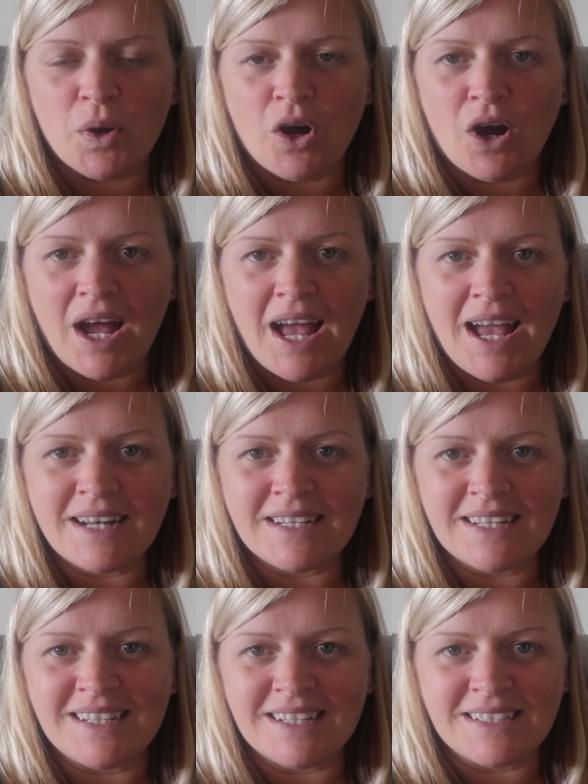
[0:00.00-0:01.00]
We are
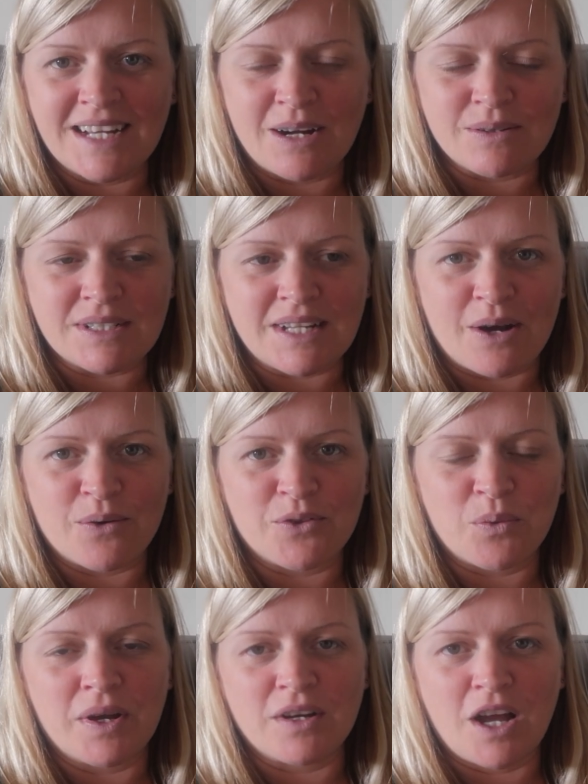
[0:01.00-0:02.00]
heading down
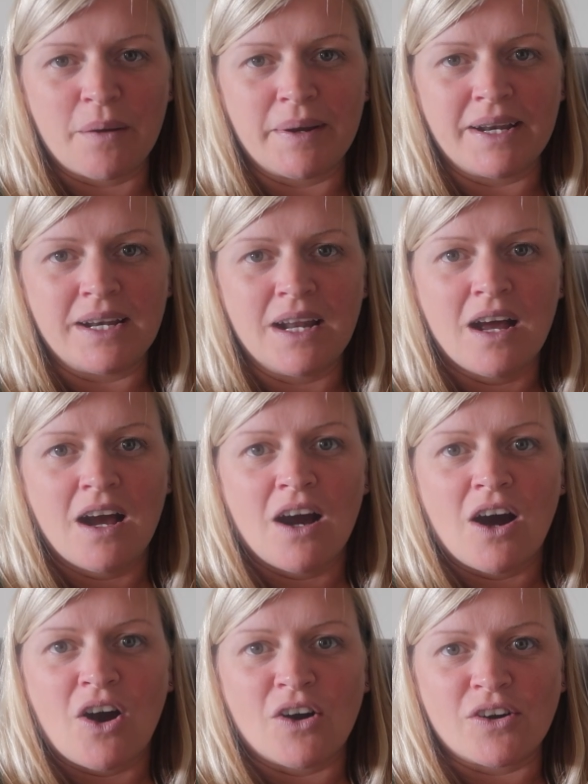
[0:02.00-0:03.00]
south. We are going
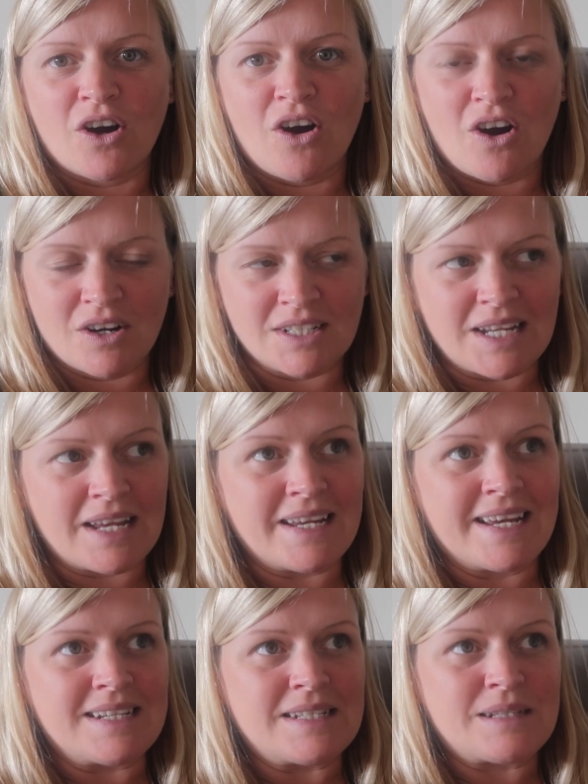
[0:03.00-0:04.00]
on our holiday.
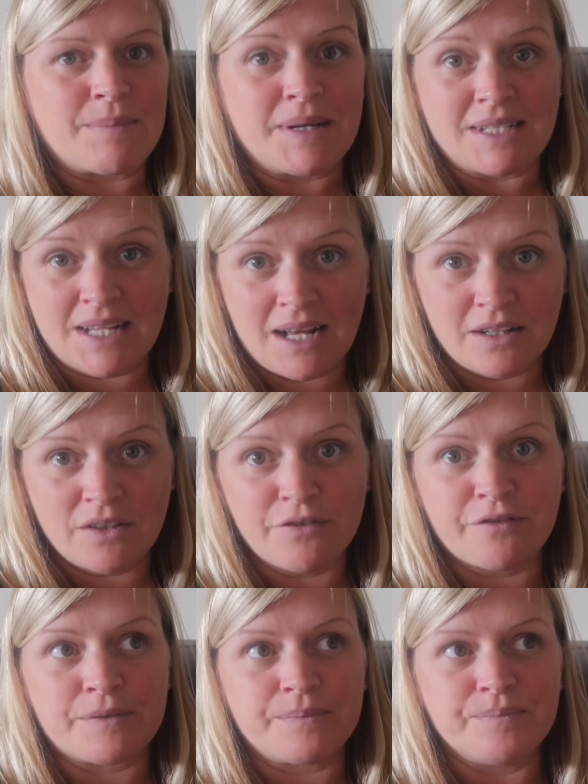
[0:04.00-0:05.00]
It's myself,